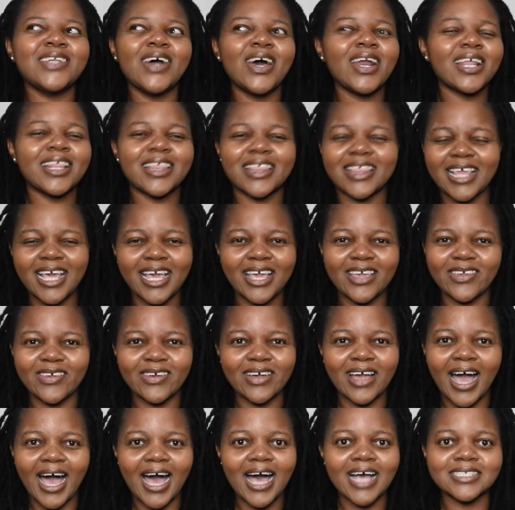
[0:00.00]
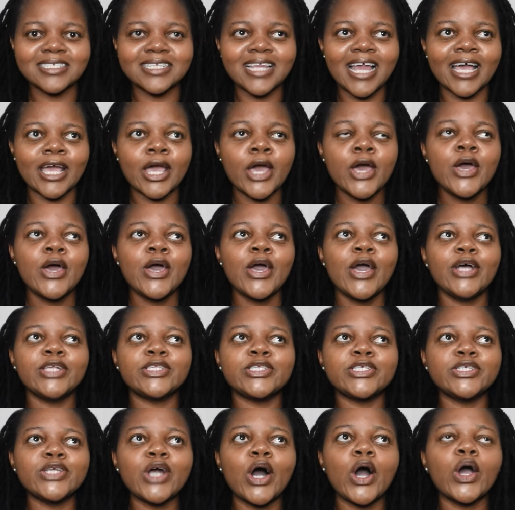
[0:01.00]
not a thing, you guys. Like
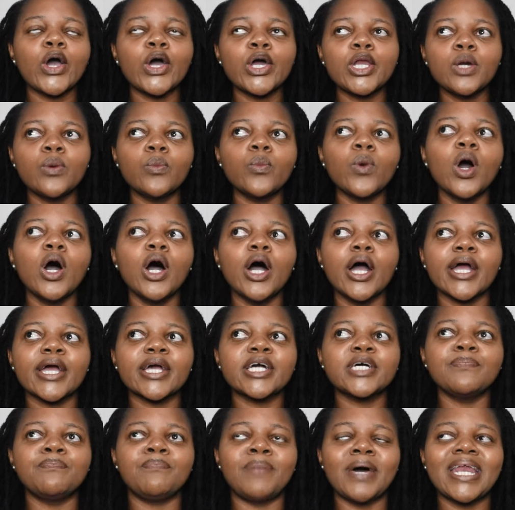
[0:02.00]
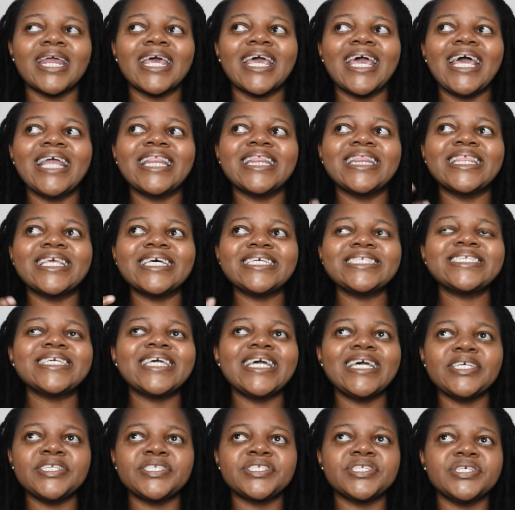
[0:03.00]
it's not gonna work. But in this
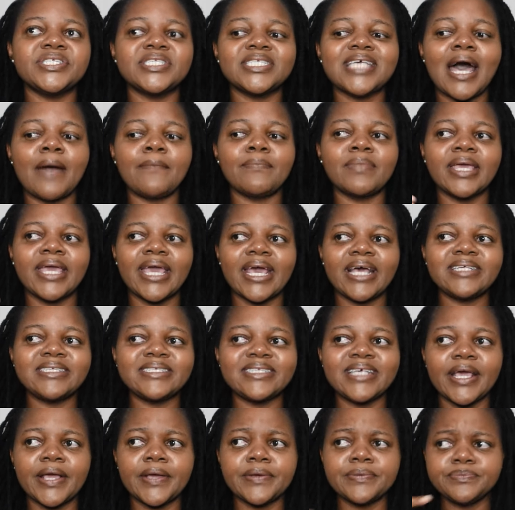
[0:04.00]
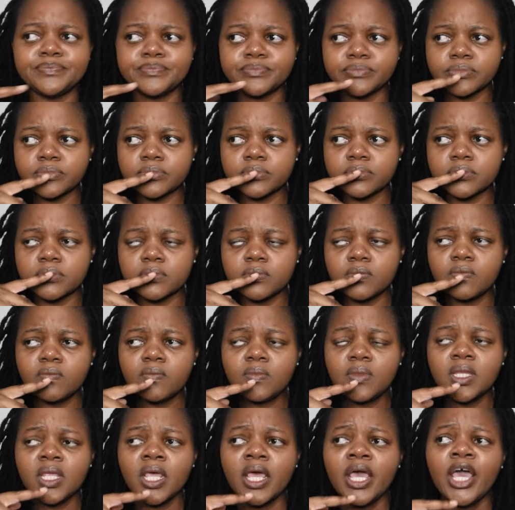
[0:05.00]
instance, I'm guessing
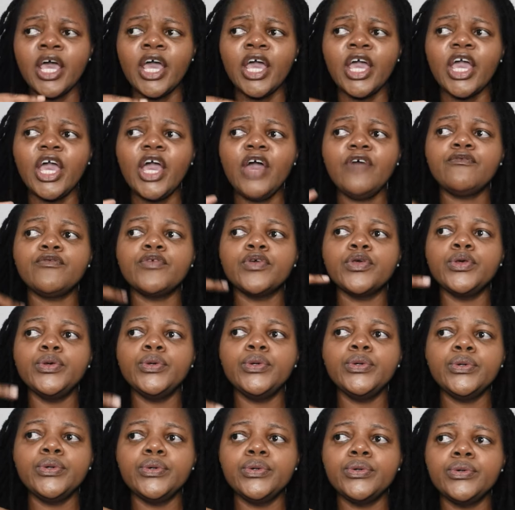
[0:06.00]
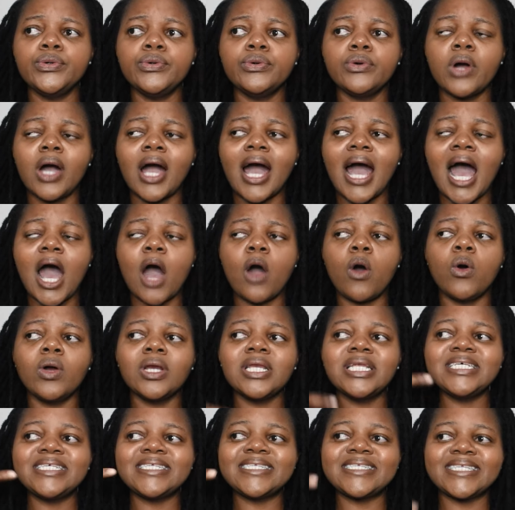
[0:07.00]
if you are
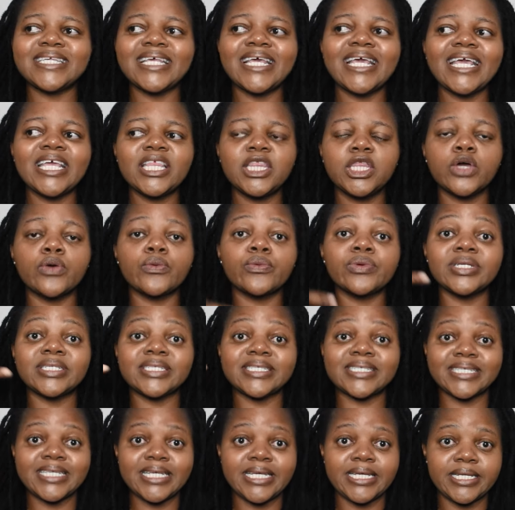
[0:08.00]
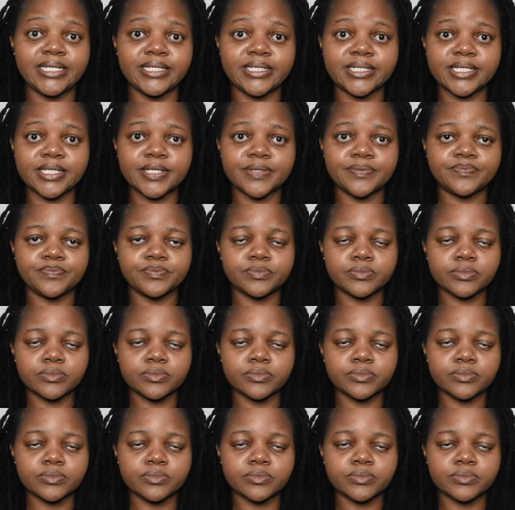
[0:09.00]
only seeing the receipt,